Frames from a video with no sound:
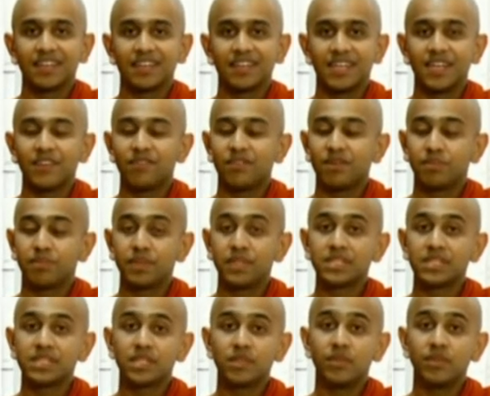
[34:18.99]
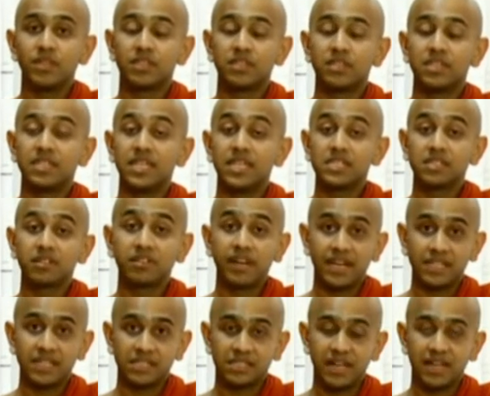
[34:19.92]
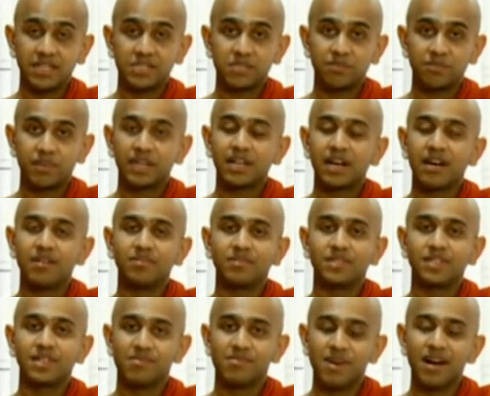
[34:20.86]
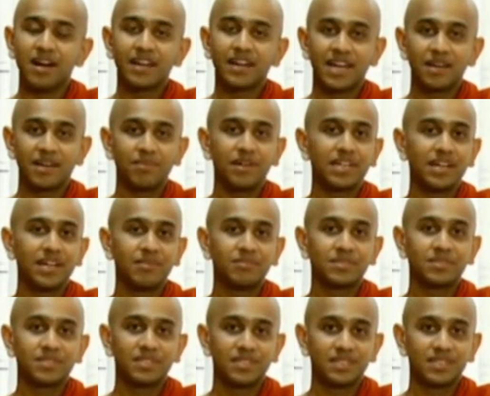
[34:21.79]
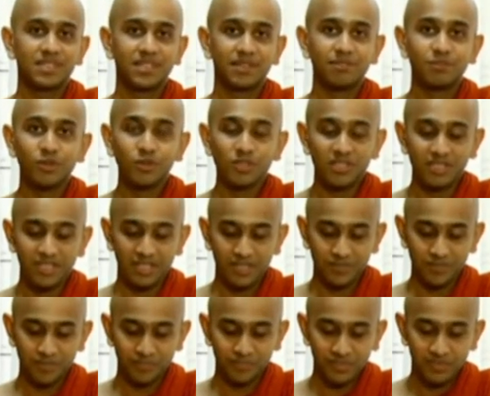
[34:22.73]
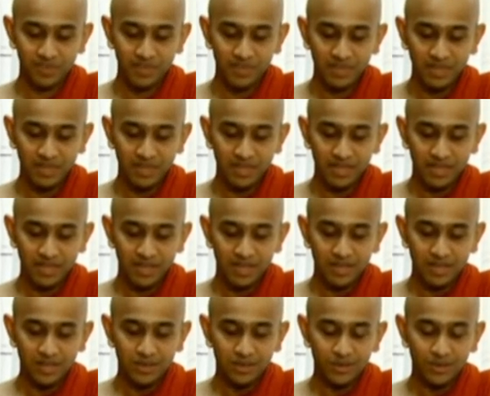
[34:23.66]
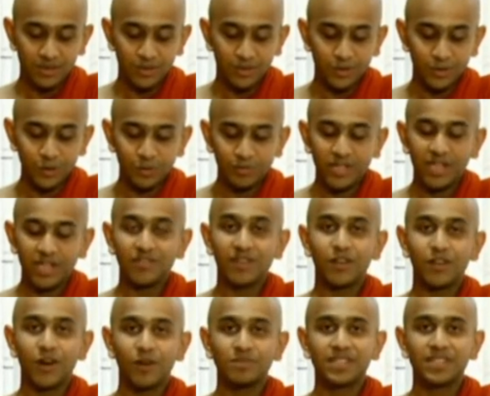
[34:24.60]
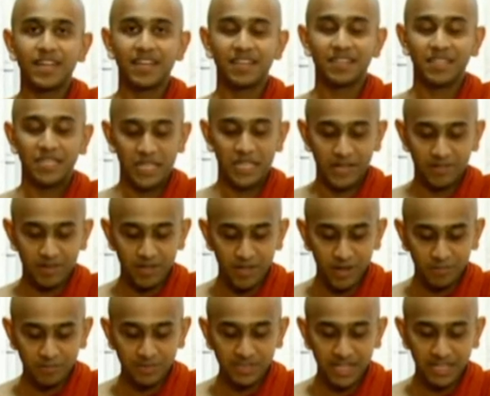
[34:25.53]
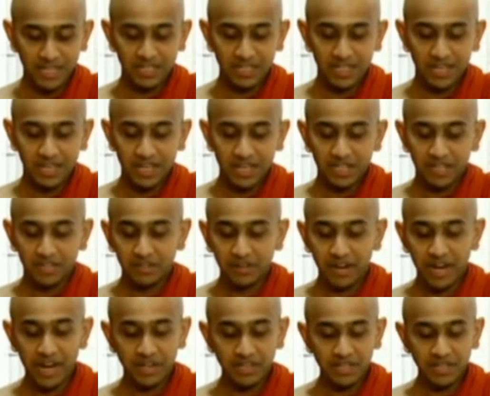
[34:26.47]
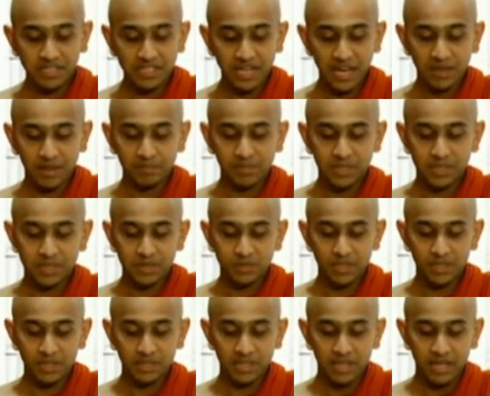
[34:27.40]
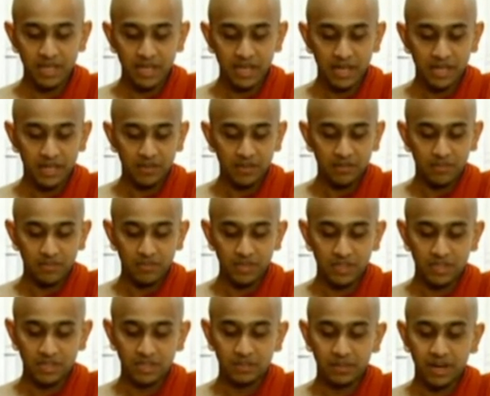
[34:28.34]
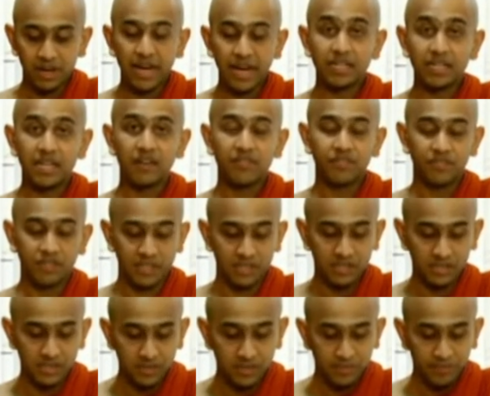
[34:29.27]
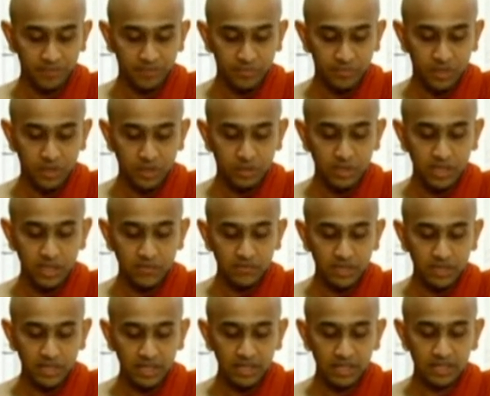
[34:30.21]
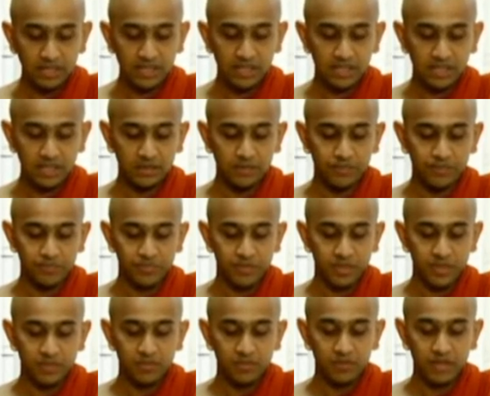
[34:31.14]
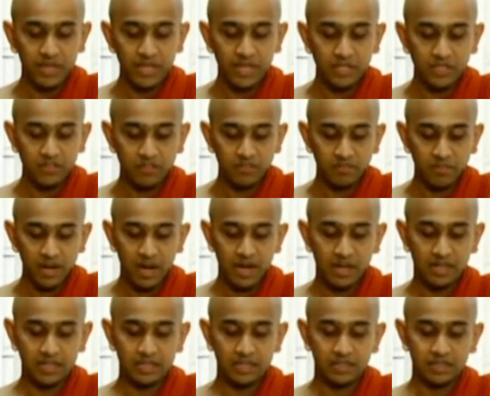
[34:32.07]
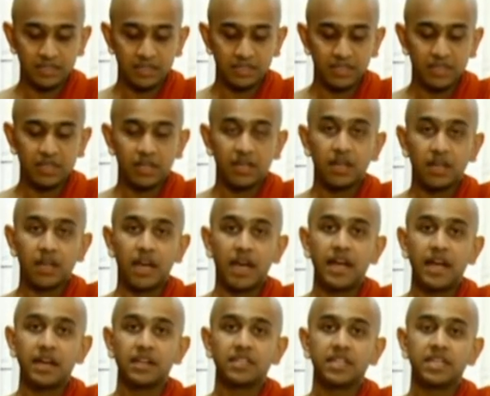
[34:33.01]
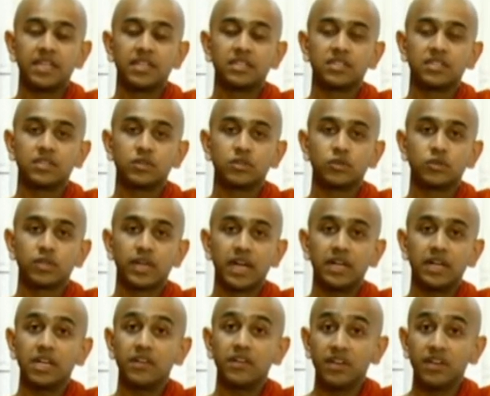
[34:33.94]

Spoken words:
if a person with these great signs becomes a monk and becomes a Buddha, whom he will obtain? He will obtain great disciples with great effort to defeat the fleet of Mara, and then who can